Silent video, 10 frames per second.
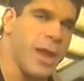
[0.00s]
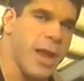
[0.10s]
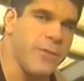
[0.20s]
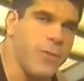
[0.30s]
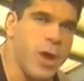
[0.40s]

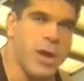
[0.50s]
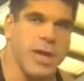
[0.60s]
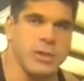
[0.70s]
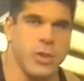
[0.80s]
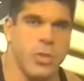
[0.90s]
I find
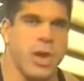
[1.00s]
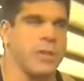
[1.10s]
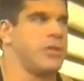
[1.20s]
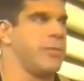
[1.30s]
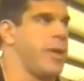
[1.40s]
as you're
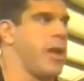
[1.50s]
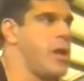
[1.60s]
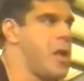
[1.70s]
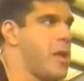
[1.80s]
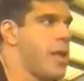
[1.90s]
watching
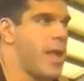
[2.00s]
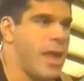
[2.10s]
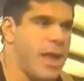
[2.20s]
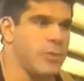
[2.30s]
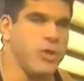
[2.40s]

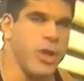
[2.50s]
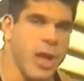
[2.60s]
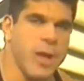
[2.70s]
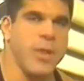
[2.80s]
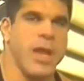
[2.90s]
me, when you
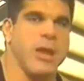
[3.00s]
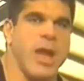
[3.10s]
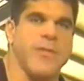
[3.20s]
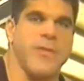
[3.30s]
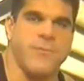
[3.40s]
come here, you
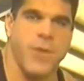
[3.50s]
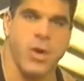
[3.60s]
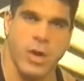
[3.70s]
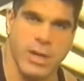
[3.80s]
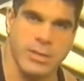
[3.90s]
have to
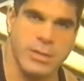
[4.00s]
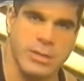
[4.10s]
focus.